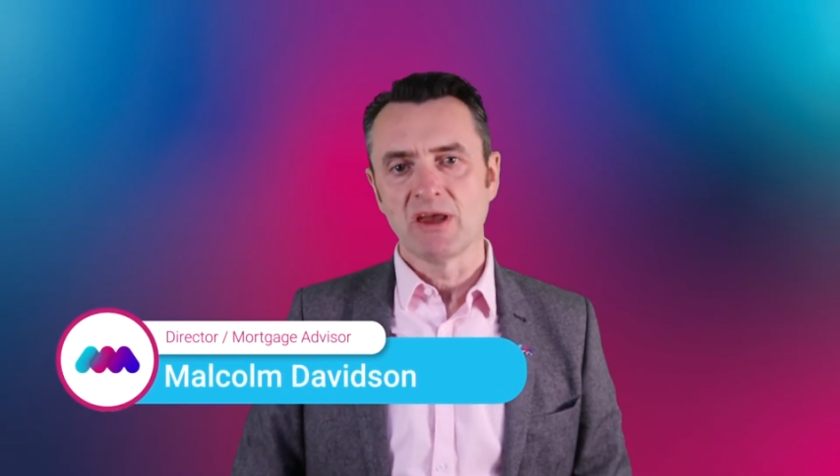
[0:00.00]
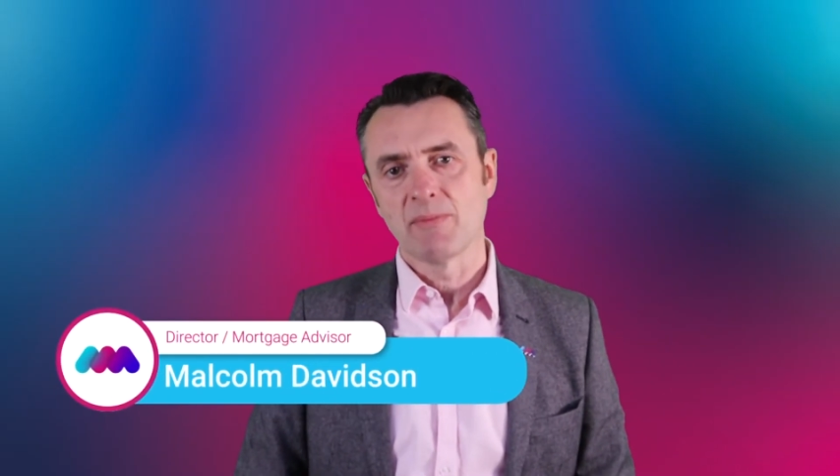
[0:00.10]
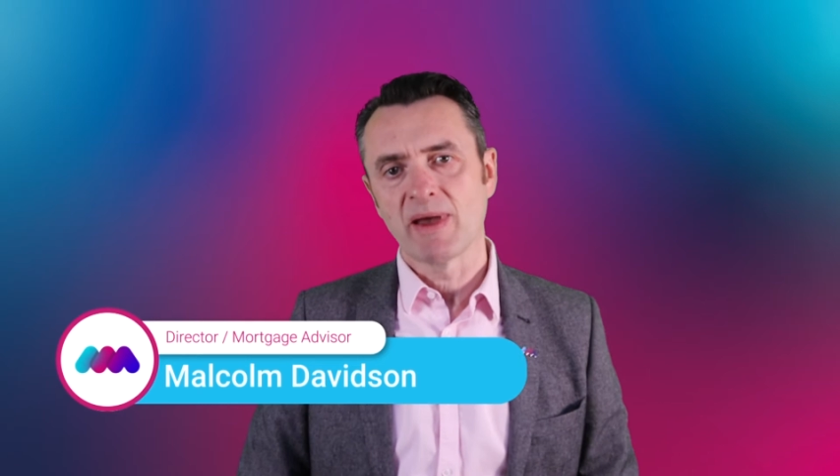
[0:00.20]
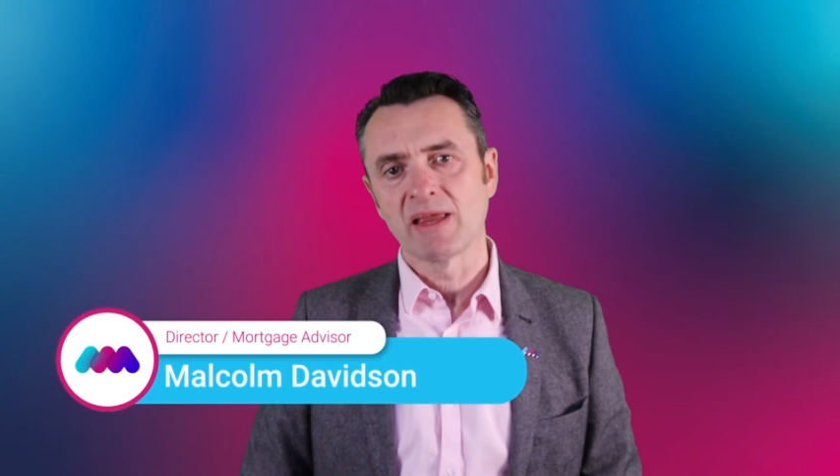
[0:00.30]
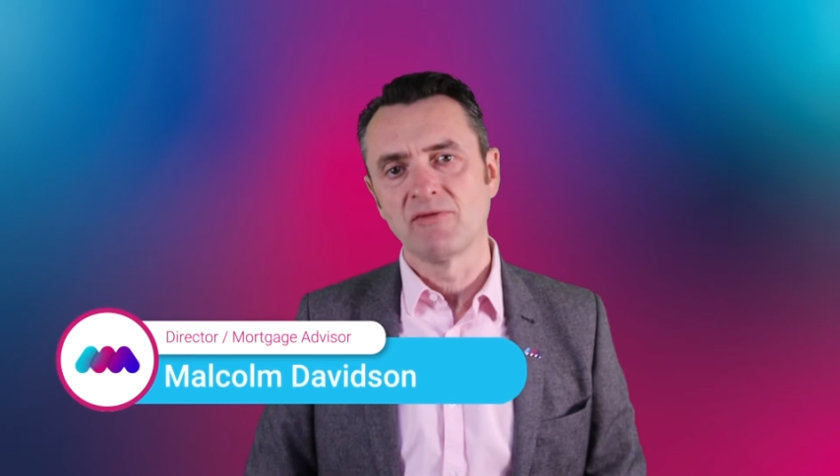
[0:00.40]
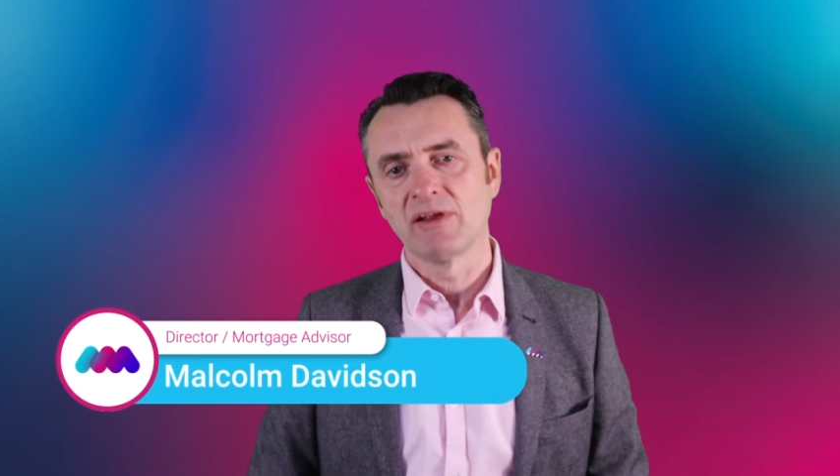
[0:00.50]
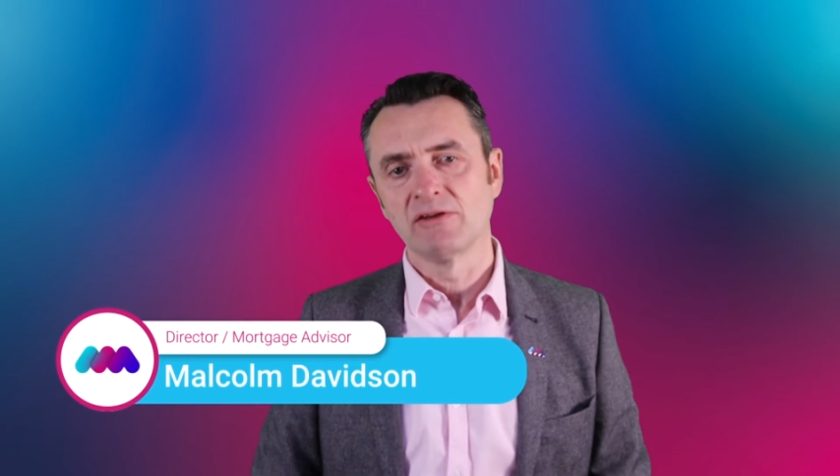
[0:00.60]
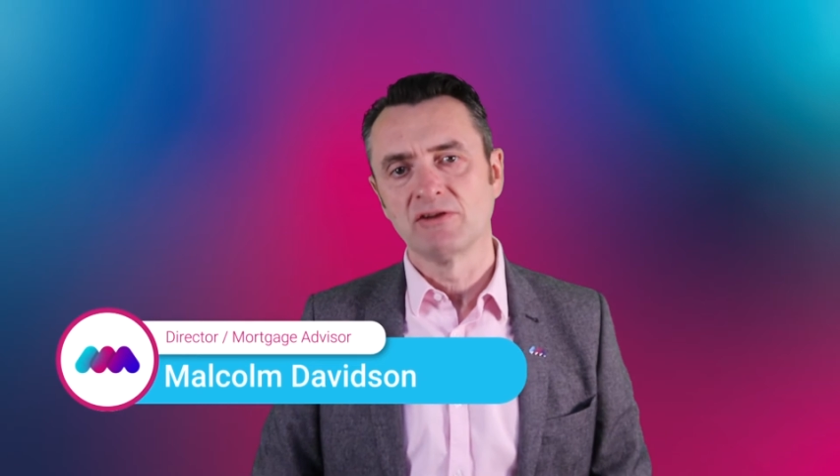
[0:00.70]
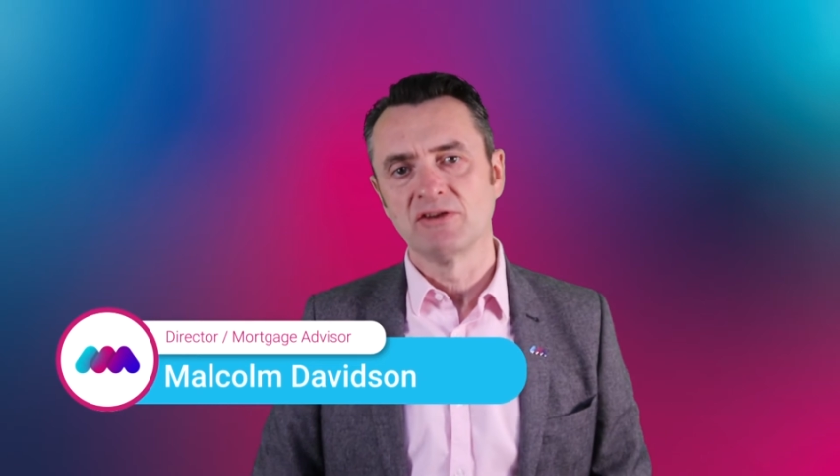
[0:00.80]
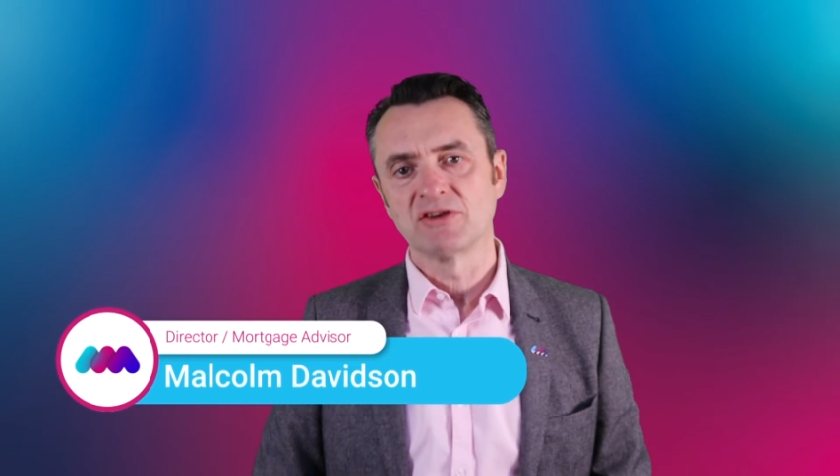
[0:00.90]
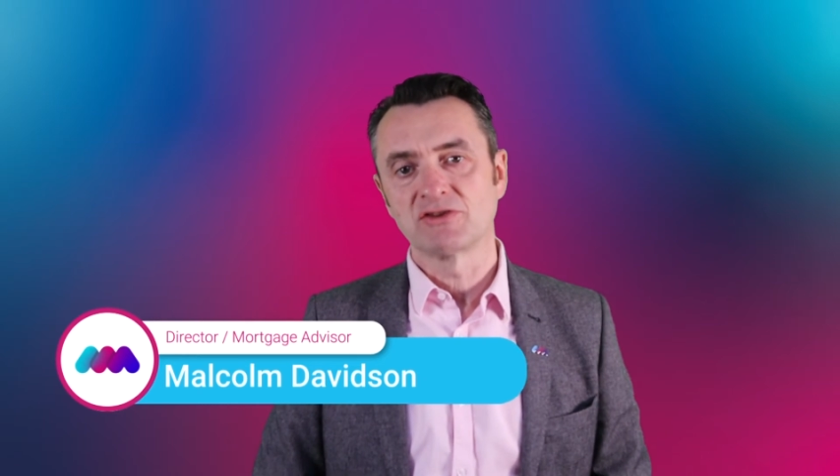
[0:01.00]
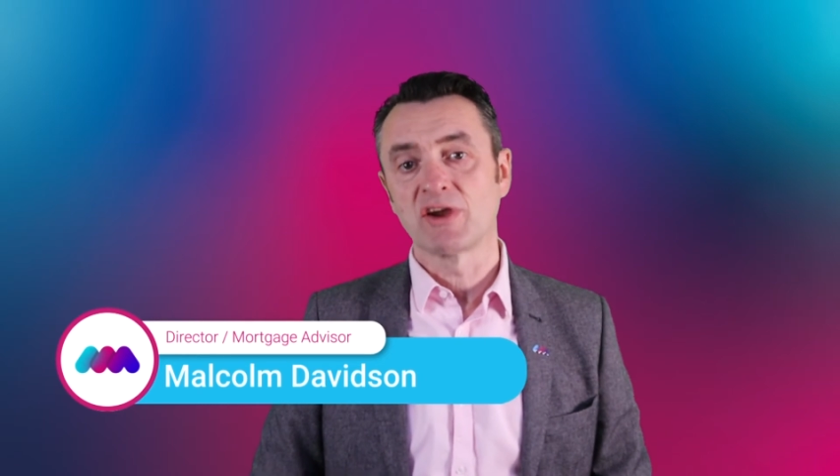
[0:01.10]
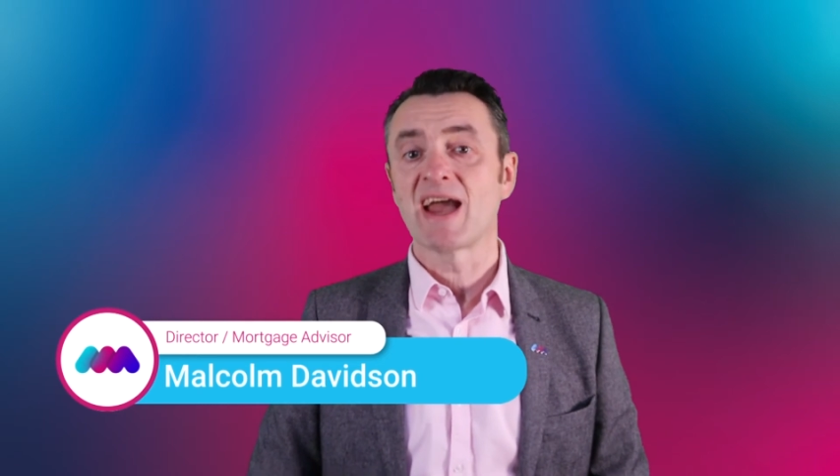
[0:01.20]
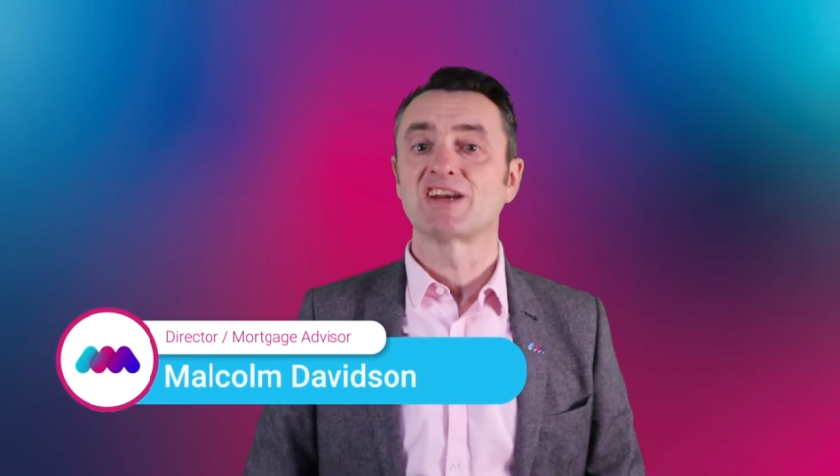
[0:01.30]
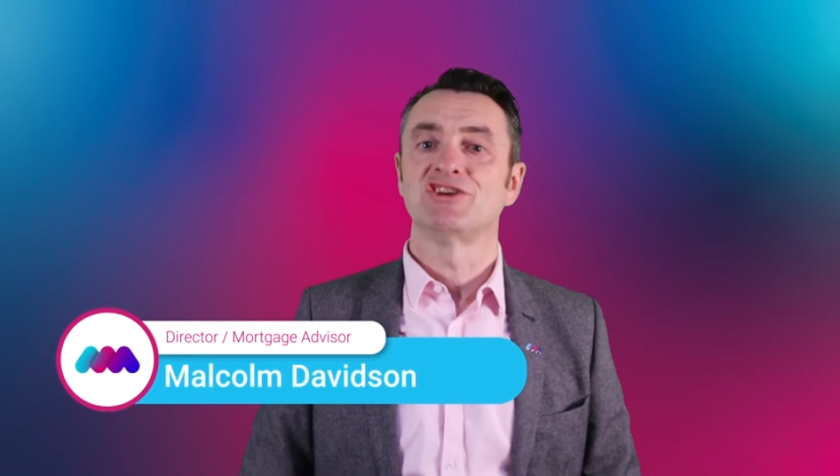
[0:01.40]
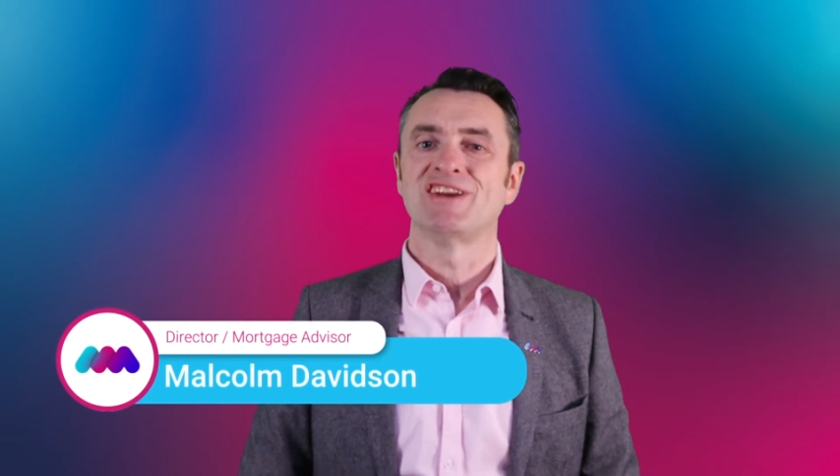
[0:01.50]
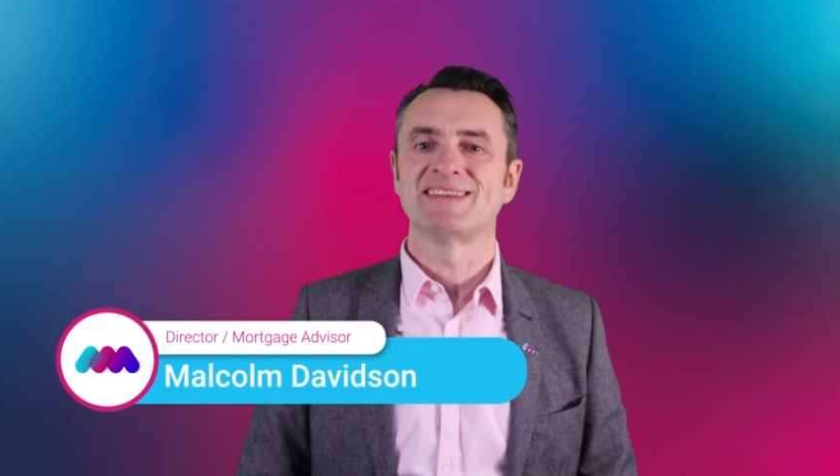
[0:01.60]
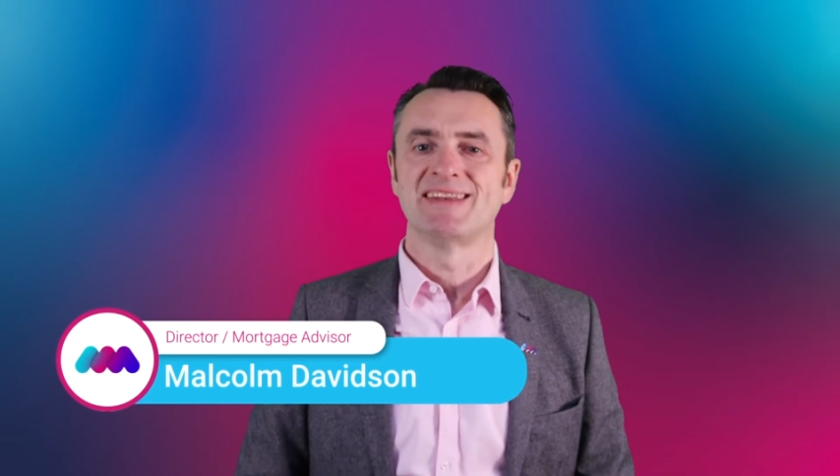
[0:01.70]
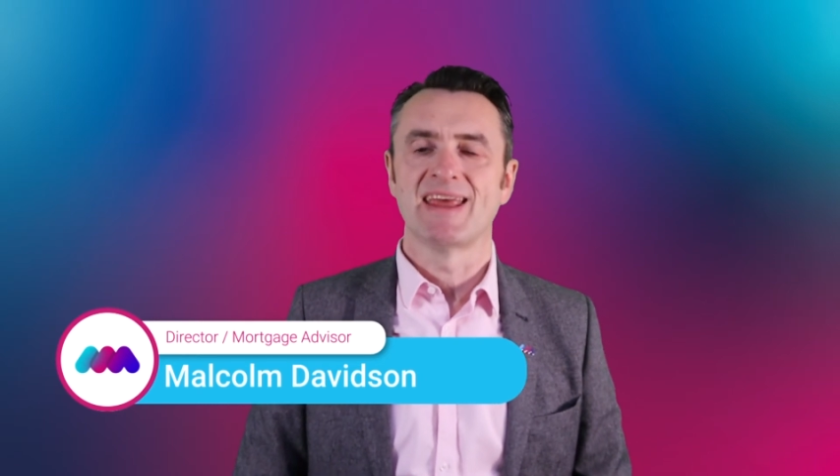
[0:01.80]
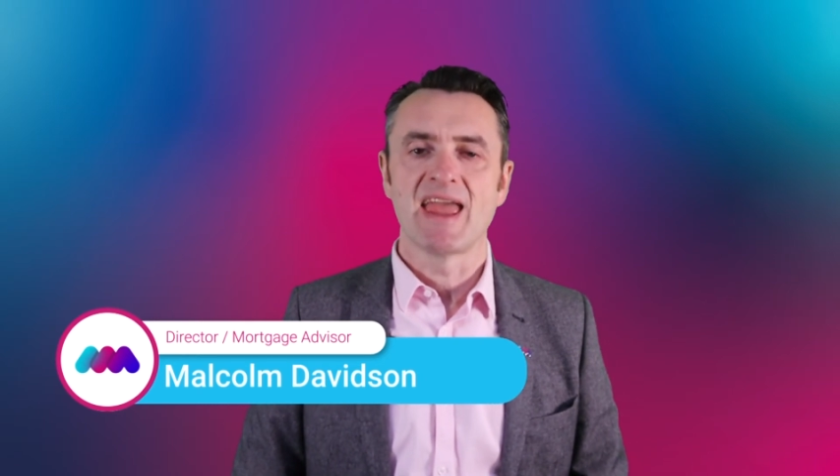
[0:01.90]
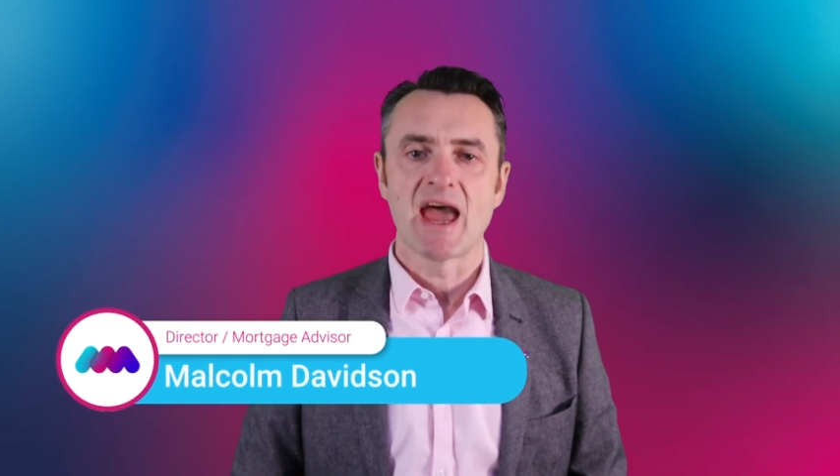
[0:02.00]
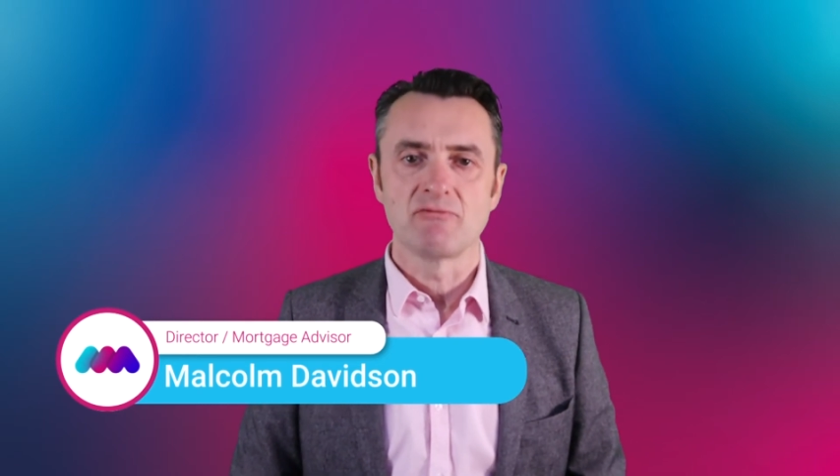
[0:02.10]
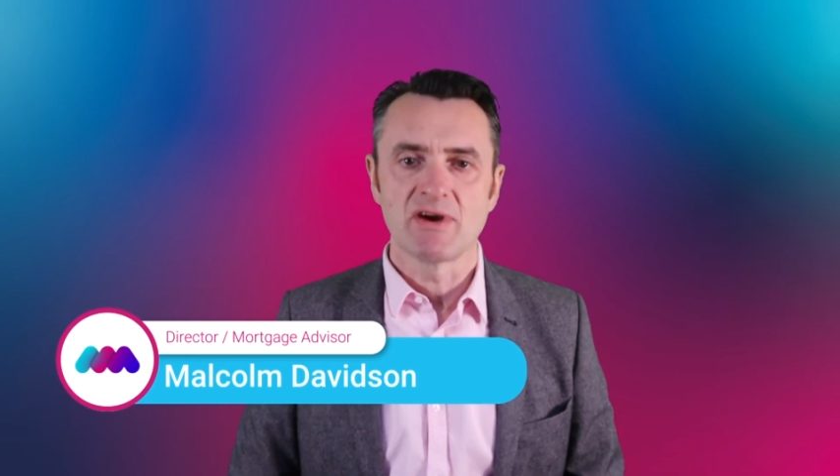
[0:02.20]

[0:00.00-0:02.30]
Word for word: the Bank of England took action yesterday and